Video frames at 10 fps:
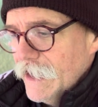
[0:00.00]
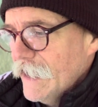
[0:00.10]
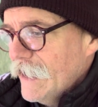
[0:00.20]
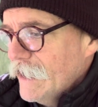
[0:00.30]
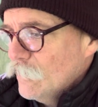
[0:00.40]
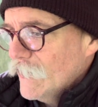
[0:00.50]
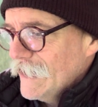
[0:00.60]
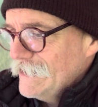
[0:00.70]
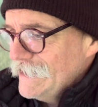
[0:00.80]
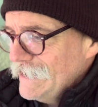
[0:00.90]
And what
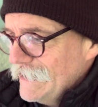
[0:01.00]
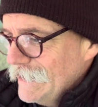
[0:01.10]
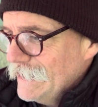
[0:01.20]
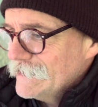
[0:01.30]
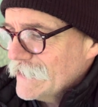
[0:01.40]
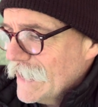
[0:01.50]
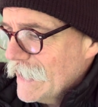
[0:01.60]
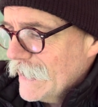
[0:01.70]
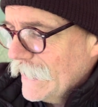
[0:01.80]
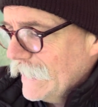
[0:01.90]
I did is
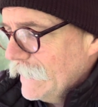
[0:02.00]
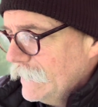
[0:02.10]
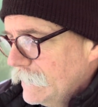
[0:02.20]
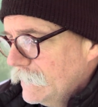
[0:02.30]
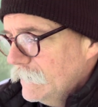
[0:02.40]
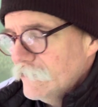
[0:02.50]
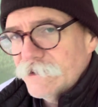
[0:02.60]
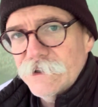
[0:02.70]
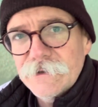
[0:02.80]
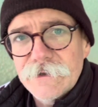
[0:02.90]
I
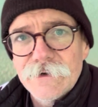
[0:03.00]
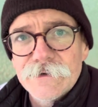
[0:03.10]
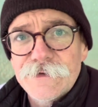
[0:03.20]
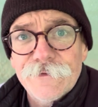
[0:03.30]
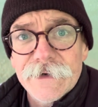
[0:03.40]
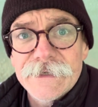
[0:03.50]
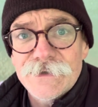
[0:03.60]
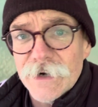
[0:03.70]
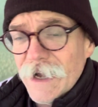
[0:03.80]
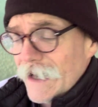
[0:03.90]
took those
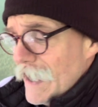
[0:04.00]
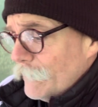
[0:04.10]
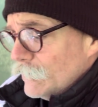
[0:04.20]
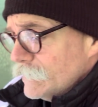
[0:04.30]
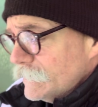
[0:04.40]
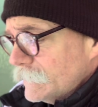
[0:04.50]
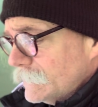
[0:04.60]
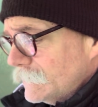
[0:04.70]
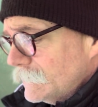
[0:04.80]
freeze-dried apples,